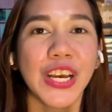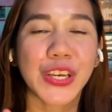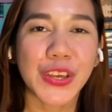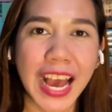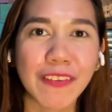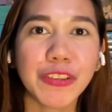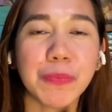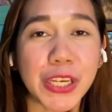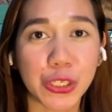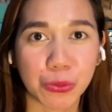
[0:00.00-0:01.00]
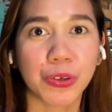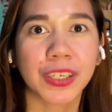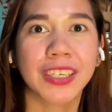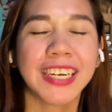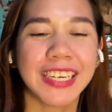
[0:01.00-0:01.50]
You have to be
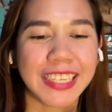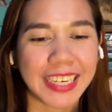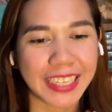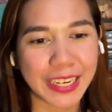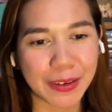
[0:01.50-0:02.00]
sure that